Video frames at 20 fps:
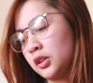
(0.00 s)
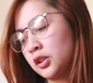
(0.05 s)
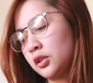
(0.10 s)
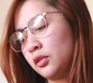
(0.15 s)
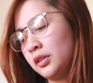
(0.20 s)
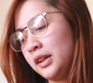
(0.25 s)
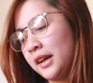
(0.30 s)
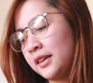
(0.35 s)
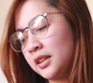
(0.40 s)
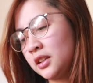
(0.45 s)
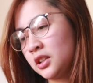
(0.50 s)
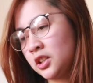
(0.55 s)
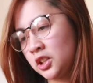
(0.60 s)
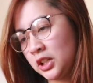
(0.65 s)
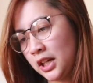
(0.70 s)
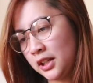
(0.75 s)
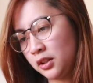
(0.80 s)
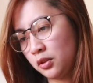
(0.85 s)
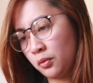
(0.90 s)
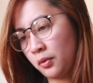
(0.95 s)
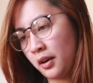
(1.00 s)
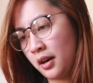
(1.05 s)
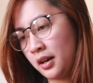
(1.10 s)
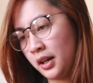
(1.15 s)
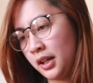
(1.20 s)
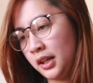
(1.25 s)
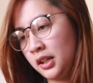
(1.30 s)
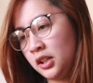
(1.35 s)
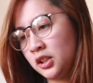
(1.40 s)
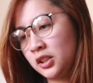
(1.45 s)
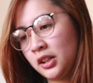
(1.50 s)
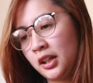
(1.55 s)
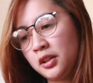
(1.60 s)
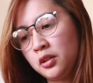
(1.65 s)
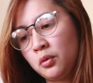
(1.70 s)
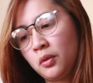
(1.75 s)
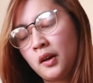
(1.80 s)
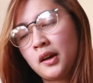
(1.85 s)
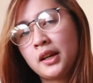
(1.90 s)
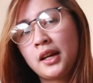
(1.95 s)
So next is January.
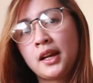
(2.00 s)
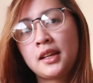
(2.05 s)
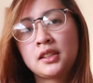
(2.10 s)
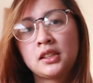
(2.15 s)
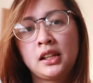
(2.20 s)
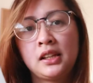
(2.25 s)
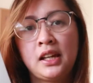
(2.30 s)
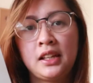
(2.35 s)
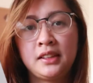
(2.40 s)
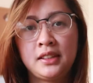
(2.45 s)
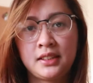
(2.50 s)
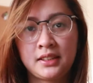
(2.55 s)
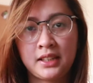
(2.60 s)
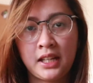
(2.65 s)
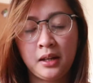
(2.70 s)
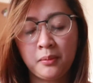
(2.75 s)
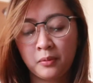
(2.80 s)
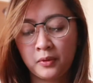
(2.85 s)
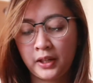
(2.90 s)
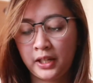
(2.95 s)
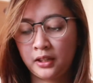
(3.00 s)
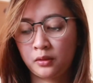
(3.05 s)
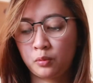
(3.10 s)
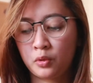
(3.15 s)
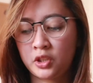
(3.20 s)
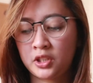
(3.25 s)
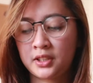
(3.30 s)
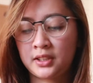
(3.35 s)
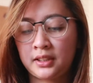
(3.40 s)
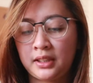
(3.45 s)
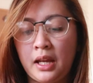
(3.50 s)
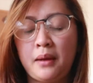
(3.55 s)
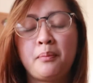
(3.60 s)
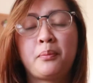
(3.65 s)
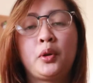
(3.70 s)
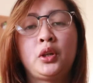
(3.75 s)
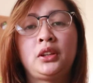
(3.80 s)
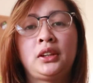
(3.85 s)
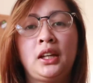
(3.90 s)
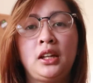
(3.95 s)
January, I still had the same rate, which is
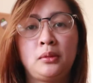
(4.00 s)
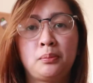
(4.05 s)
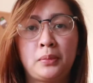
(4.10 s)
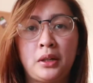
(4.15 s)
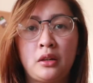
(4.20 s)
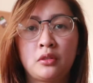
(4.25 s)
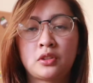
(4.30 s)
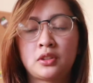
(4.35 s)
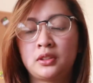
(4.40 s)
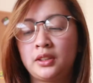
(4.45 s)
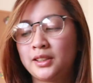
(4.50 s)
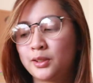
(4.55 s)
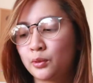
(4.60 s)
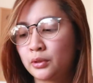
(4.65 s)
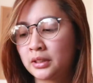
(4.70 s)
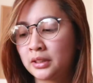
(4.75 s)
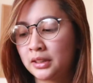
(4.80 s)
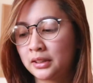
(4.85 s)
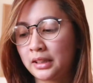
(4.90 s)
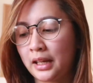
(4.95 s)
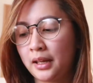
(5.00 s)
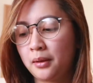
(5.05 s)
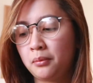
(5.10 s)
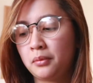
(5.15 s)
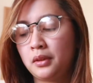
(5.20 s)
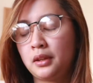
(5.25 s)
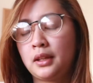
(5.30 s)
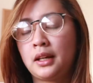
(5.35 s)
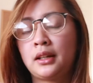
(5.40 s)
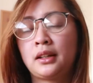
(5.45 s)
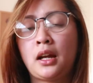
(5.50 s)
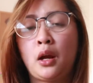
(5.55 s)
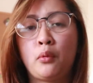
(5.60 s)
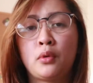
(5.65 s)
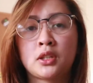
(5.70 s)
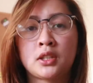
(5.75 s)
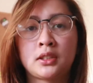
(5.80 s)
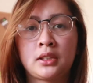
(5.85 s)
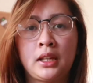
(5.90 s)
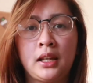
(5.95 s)
10.8 pounds. This was the time that I
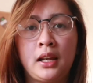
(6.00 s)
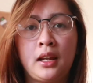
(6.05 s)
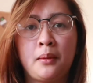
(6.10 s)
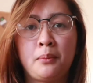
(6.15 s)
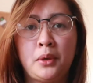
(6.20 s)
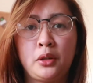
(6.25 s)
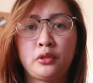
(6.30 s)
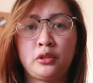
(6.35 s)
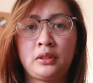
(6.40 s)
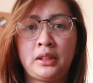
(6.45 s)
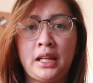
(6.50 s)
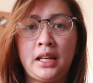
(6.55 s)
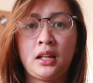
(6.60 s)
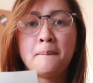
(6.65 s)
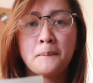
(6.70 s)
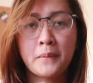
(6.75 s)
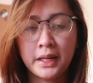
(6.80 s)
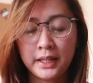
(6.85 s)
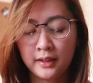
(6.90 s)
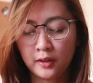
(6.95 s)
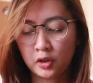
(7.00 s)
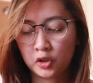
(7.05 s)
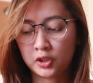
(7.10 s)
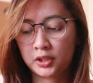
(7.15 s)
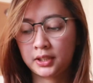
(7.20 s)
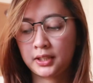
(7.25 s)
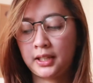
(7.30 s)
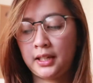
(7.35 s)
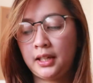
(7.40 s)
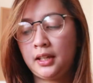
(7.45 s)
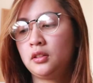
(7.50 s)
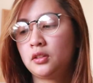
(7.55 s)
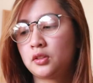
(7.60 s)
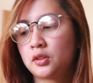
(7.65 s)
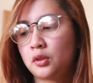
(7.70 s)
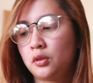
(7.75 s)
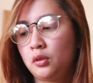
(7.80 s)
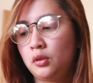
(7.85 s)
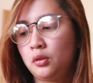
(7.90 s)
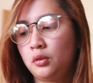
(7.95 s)
was still about to take my OSCE.
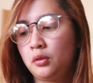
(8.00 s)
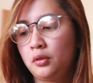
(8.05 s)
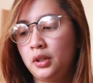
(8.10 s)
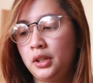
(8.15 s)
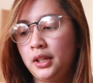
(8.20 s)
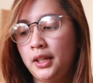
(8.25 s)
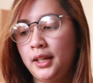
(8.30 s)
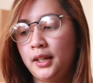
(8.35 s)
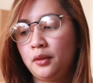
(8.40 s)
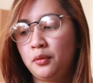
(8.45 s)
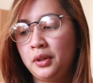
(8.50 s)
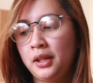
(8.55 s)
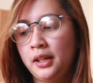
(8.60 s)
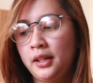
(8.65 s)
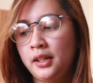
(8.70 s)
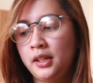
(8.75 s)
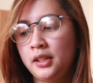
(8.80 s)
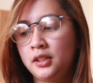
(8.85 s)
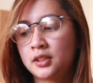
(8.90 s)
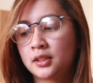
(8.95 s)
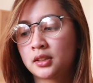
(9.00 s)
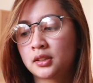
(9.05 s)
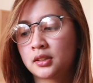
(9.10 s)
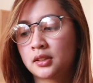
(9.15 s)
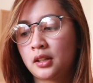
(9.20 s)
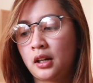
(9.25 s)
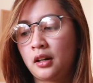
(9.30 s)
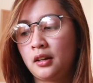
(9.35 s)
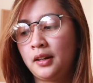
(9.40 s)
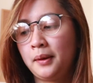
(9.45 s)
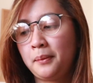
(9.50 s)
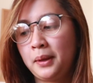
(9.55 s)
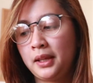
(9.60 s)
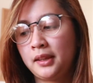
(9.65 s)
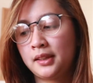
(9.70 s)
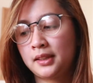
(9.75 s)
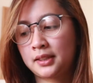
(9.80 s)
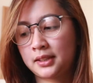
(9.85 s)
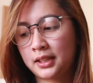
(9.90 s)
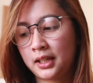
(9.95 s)
So it really just
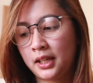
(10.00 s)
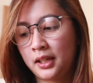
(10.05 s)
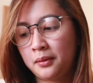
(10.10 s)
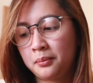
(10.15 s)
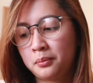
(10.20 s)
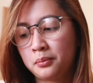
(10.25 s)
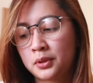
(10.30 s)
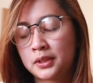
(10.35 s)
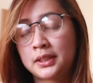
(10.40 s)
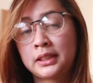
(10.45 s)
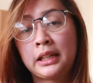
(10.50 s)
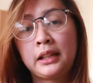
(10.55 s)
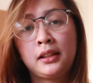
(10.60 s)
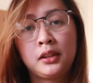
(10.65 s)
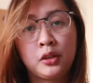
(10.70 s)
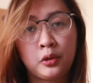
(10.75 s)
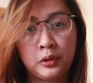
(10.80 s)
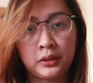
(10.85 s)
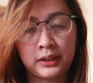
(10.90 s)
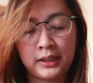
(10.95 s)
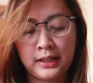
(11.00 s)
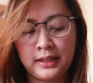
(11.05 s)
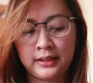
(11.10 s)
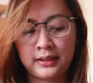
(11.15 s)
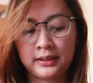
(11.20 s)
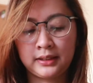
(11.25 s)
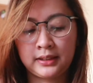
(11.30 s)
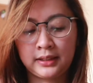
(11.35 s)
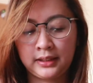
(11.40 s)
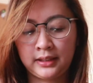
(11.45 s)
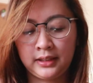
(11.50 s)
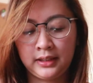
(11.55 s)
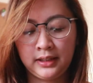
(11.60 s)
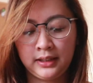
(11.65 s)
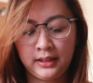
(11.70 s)
remained the same, still no tax.